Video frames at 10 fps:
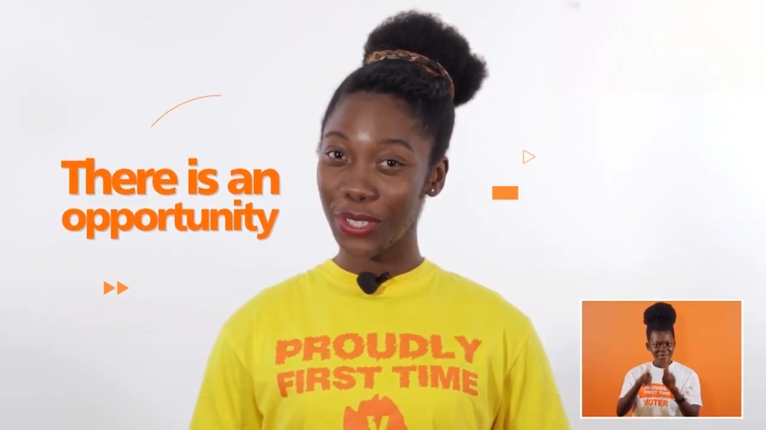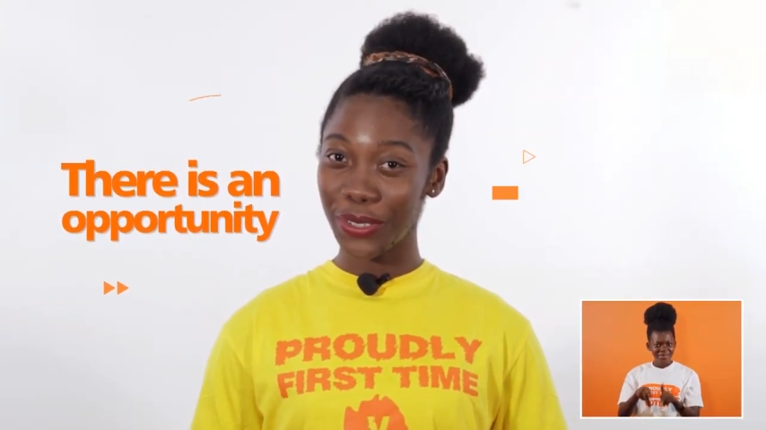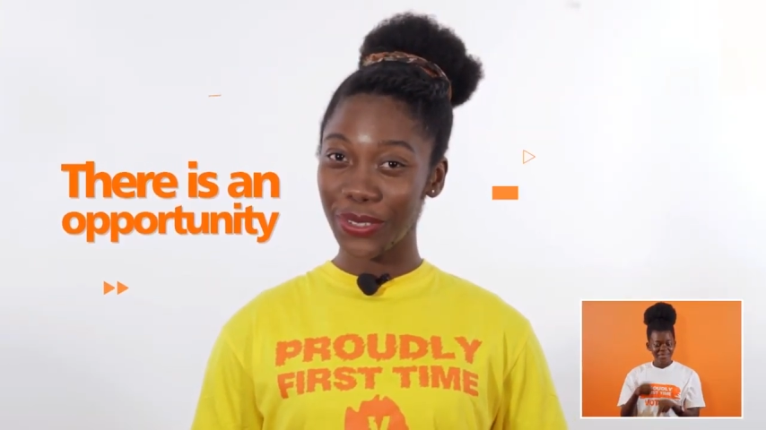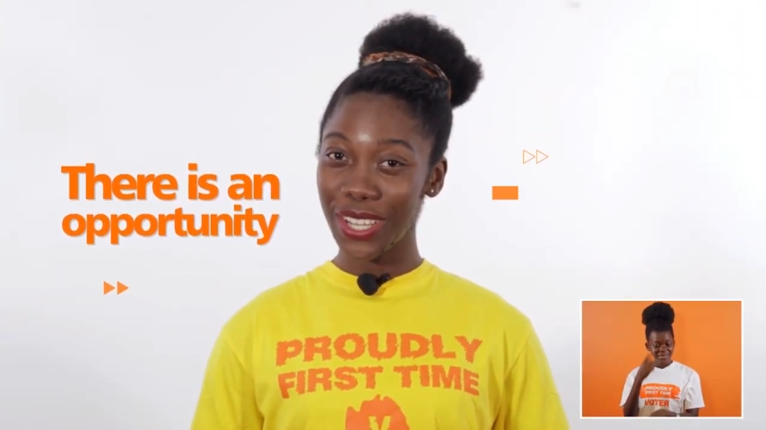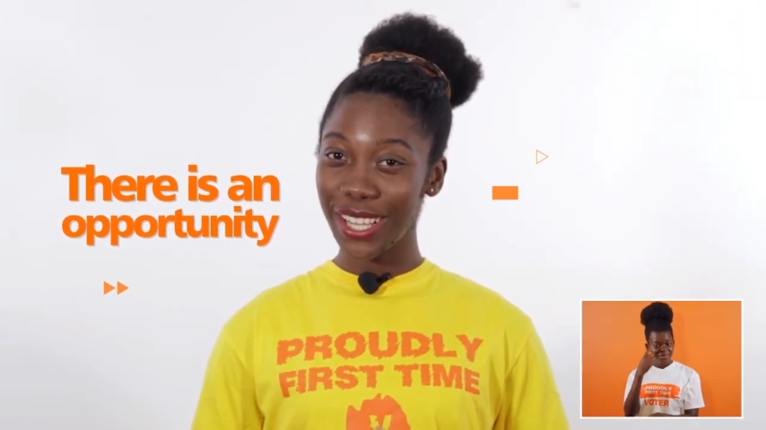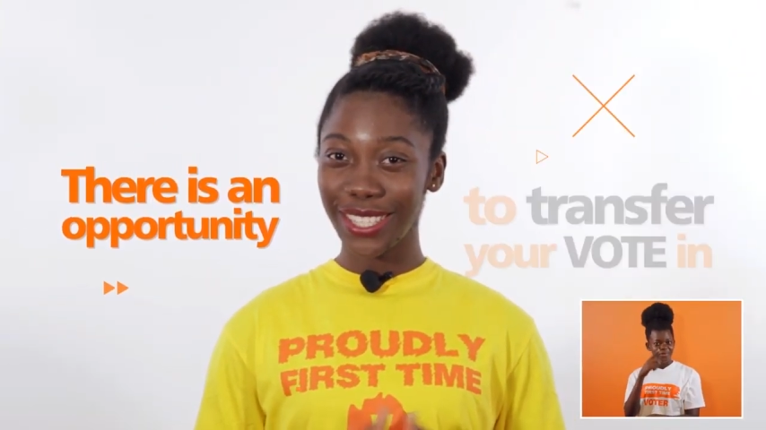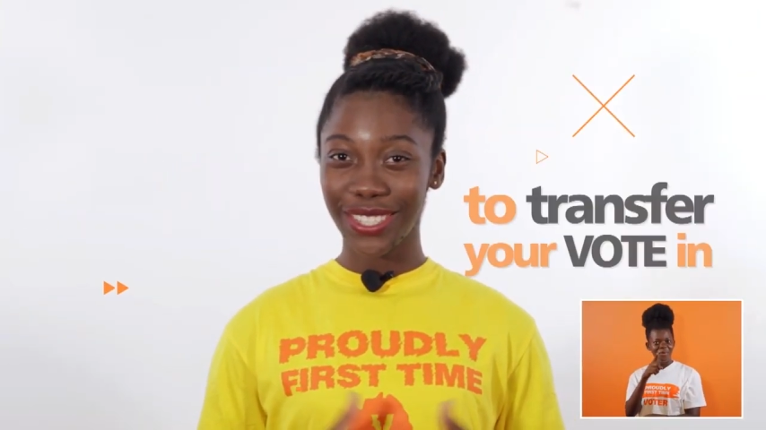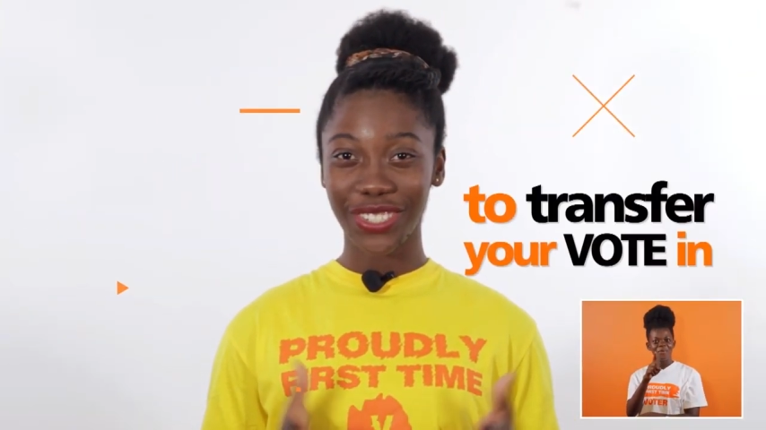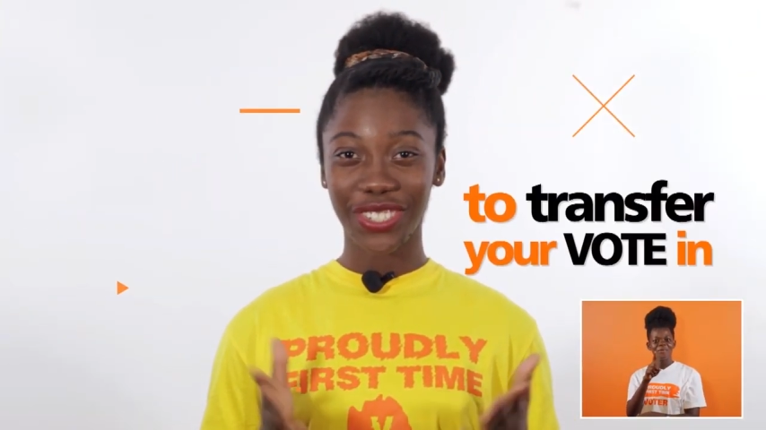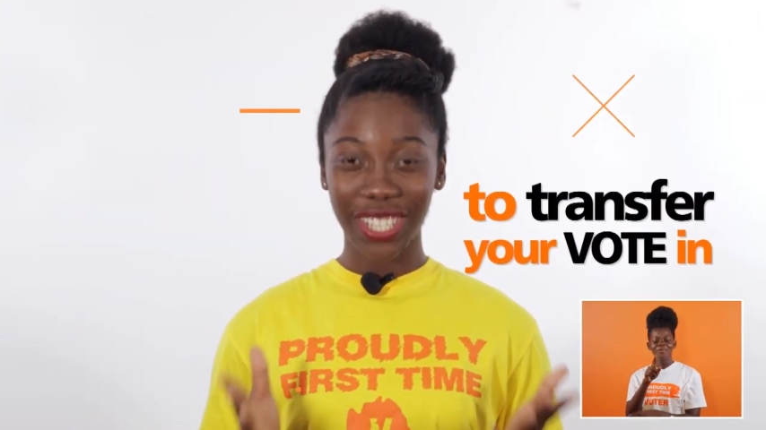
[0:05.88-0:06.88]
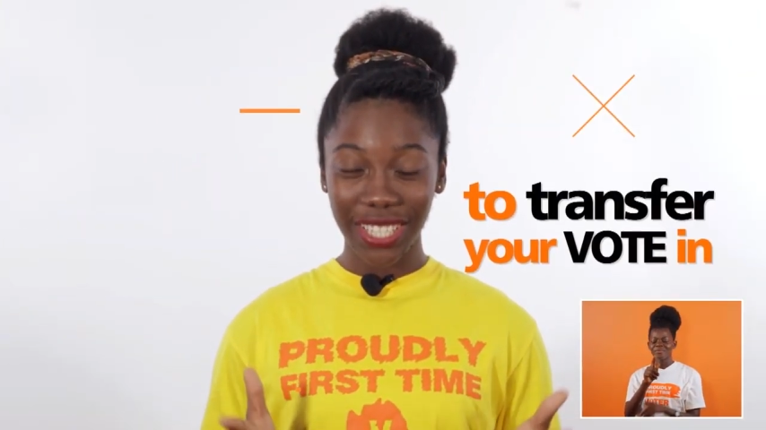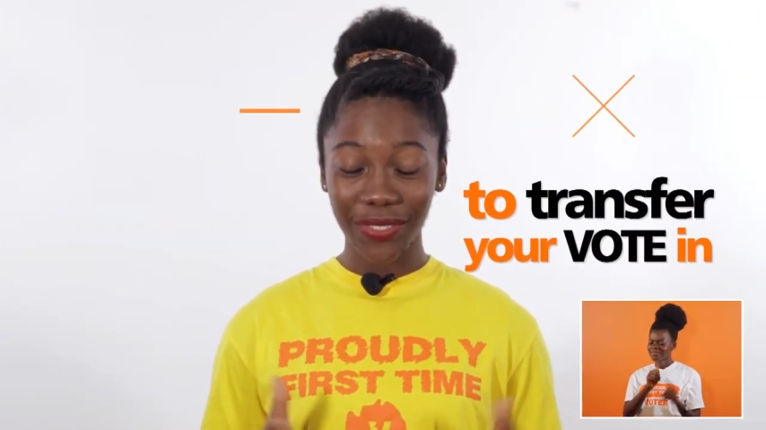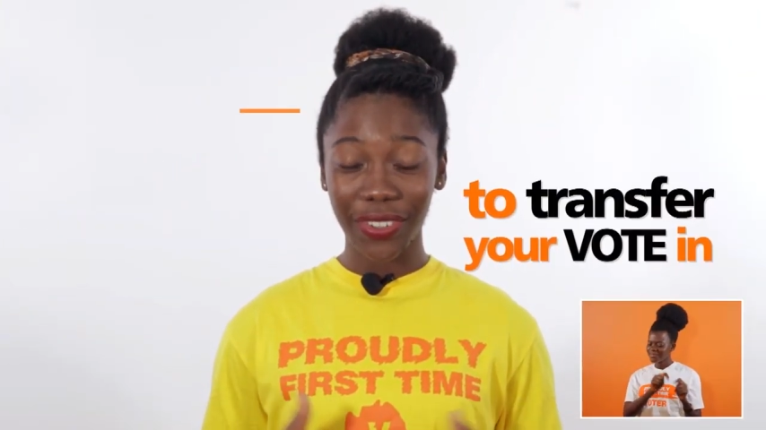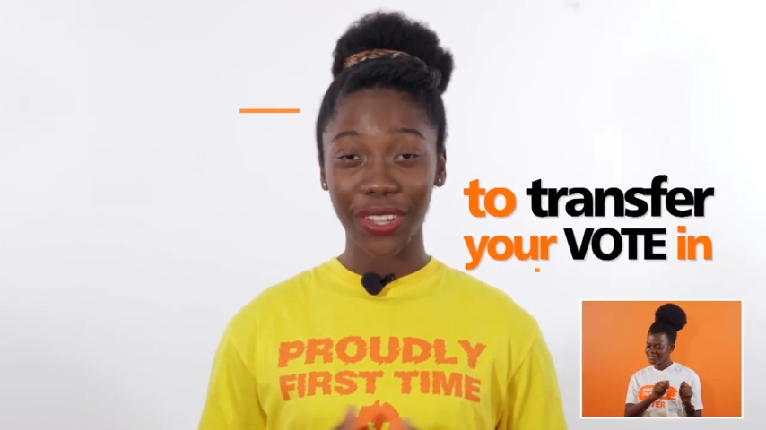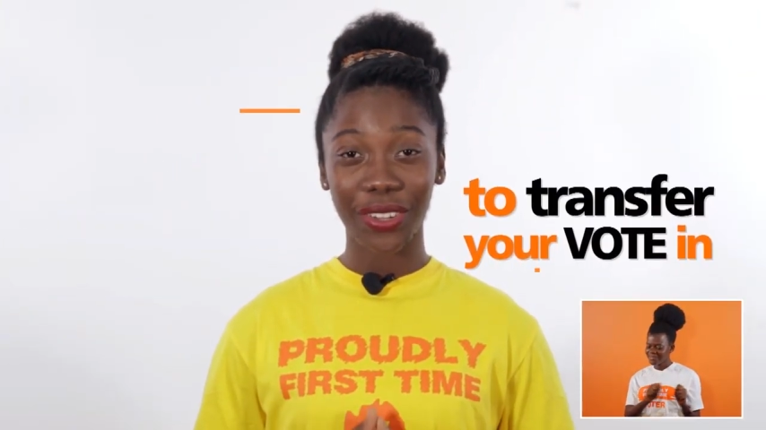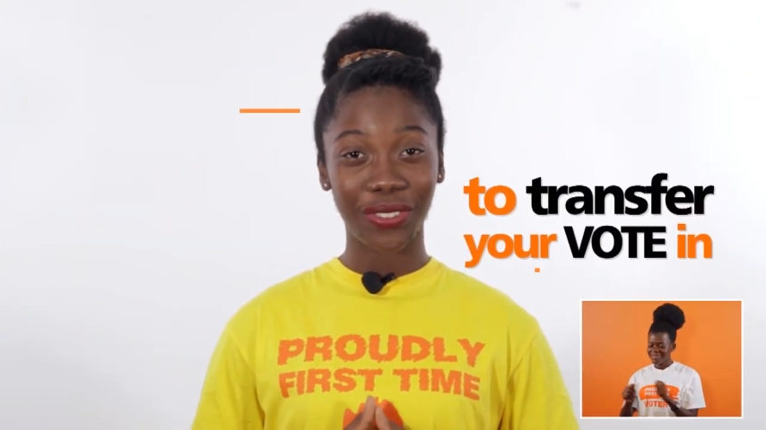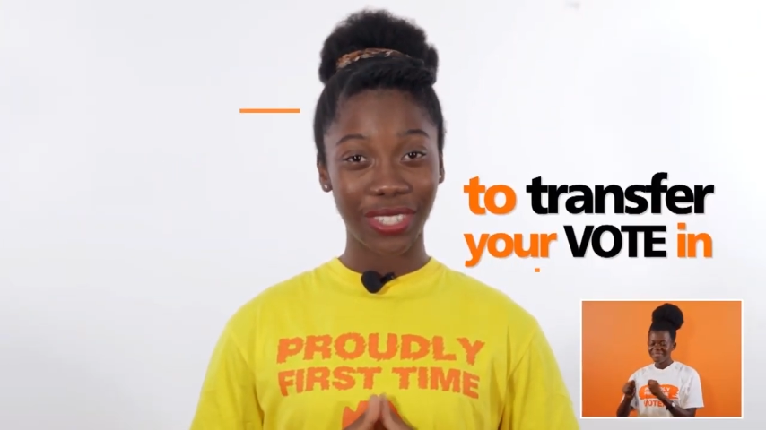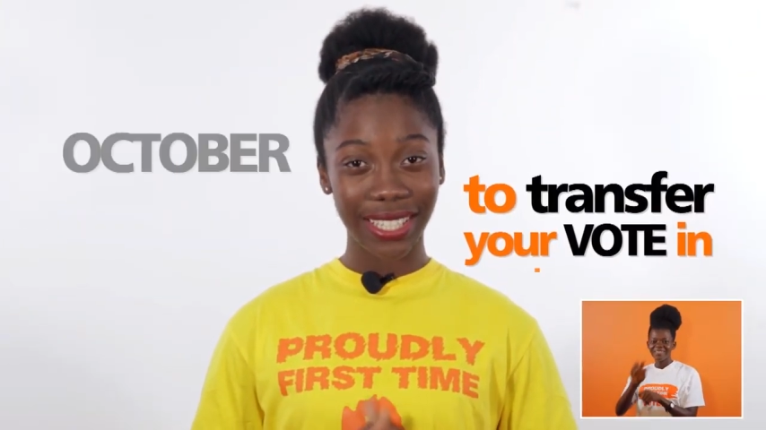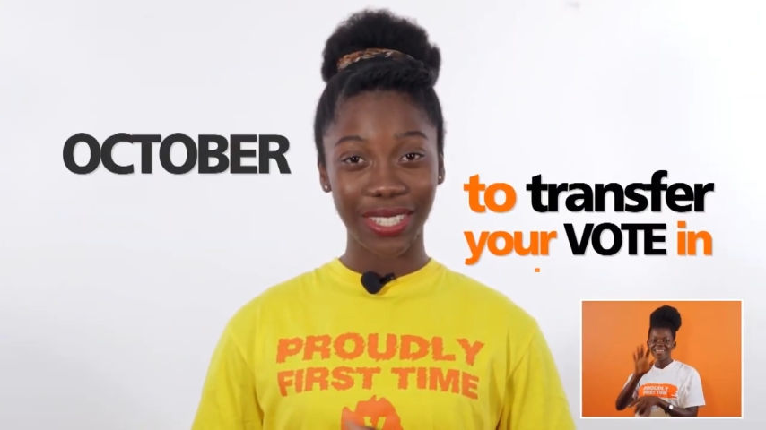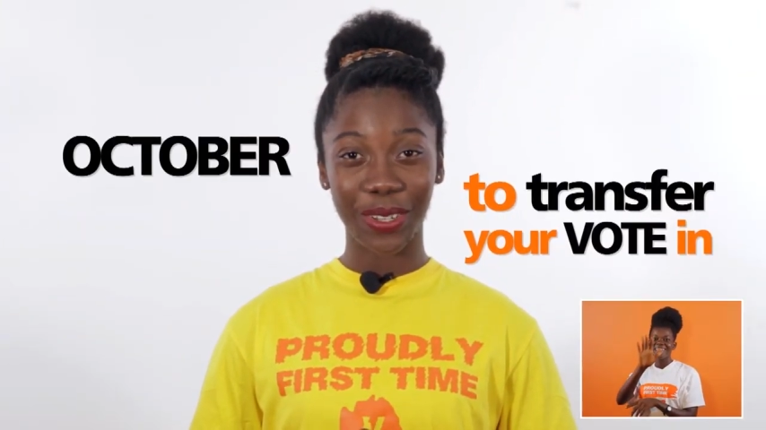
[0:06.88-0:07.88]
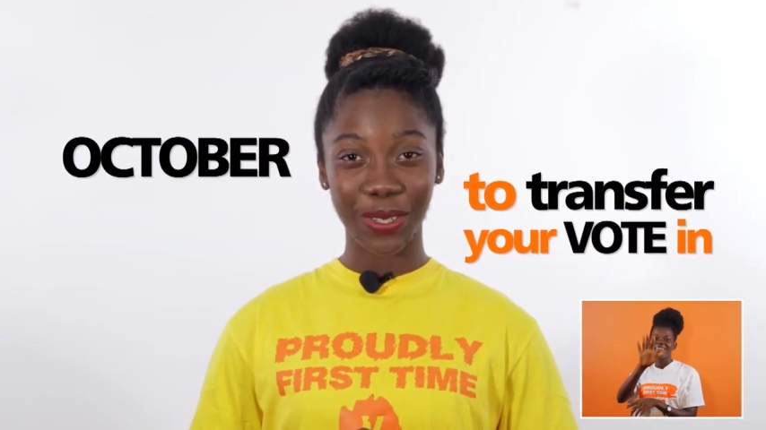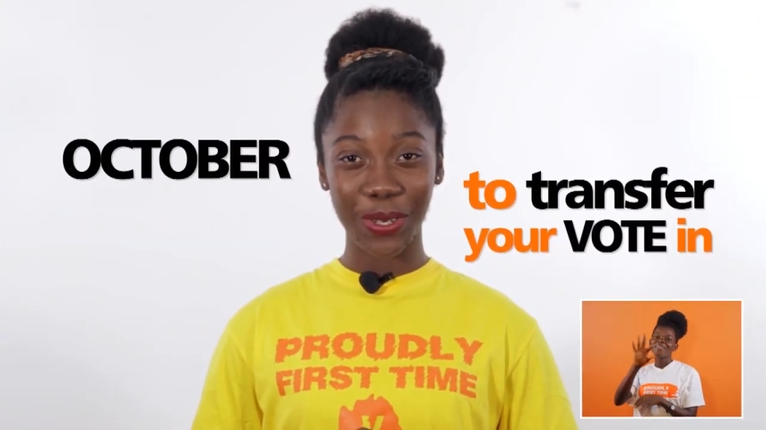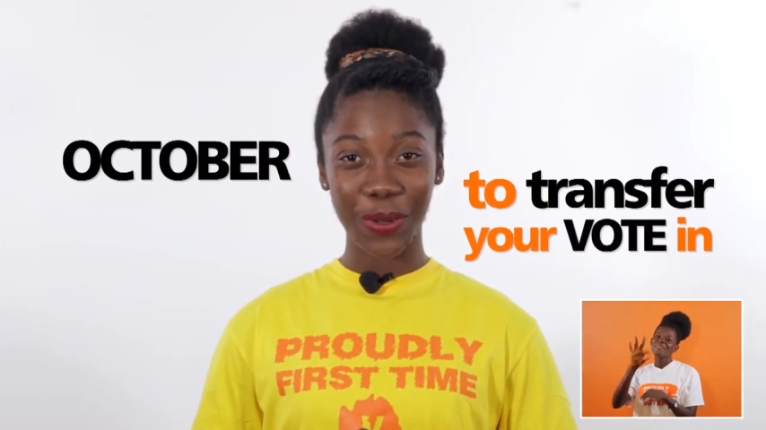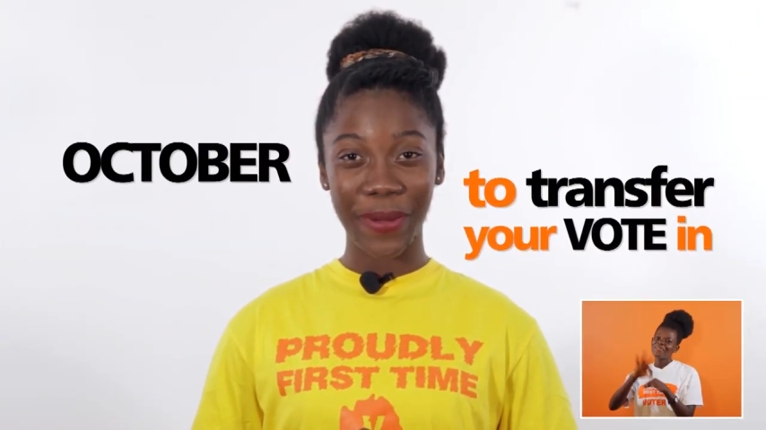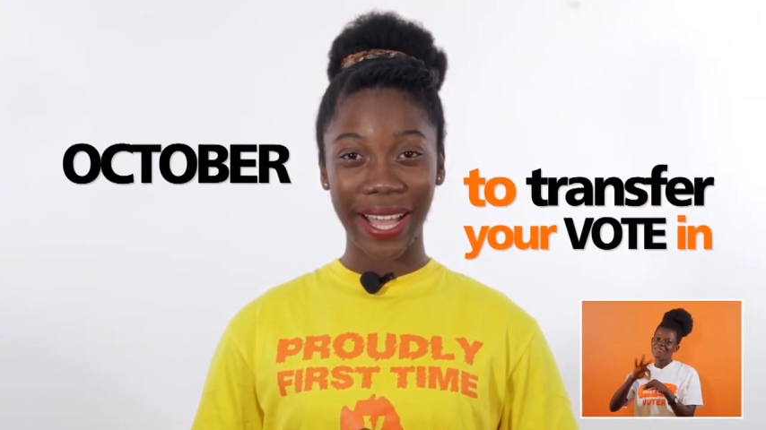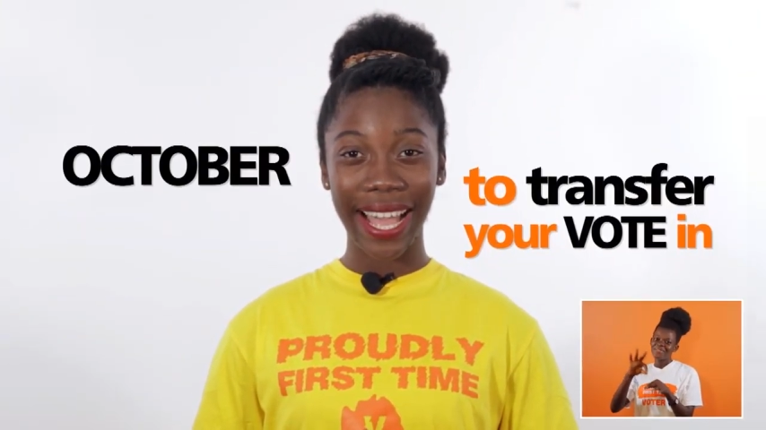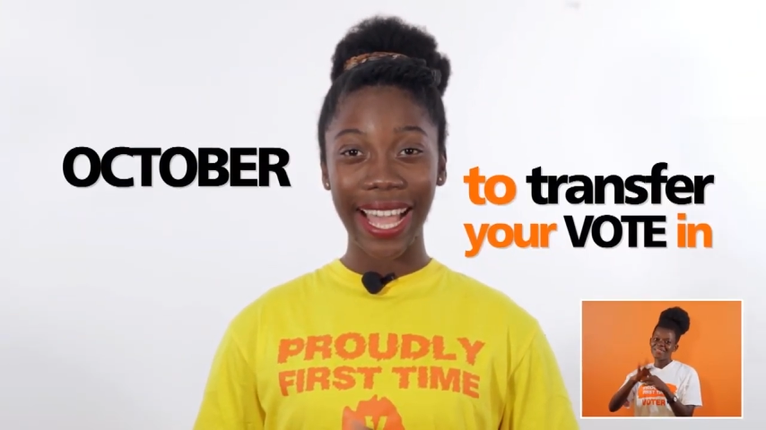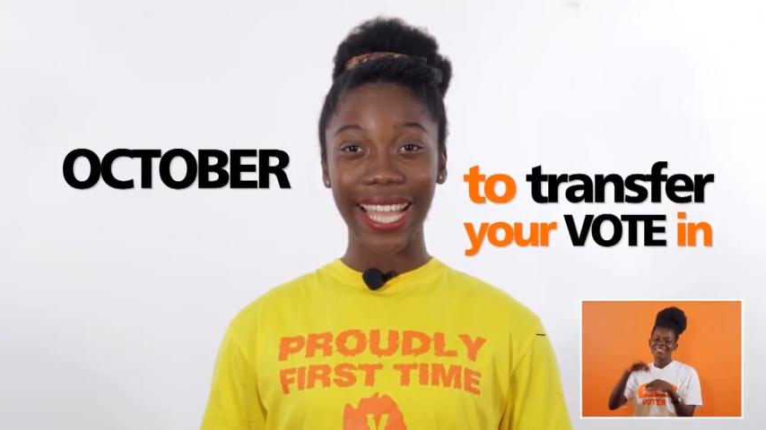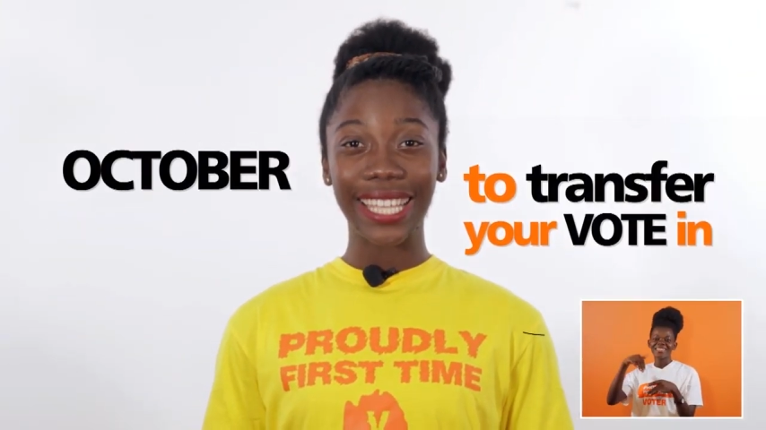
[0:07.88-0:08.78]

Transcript: for you to transfer your vote in October